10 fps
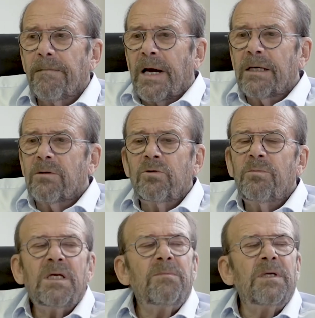I could
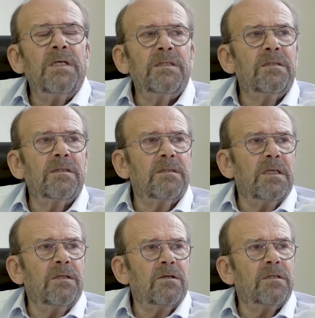meet ministers
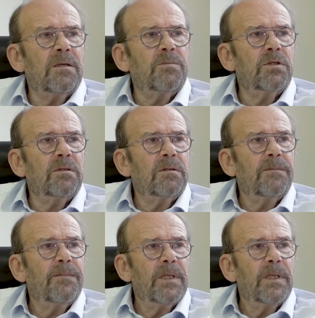in a reception,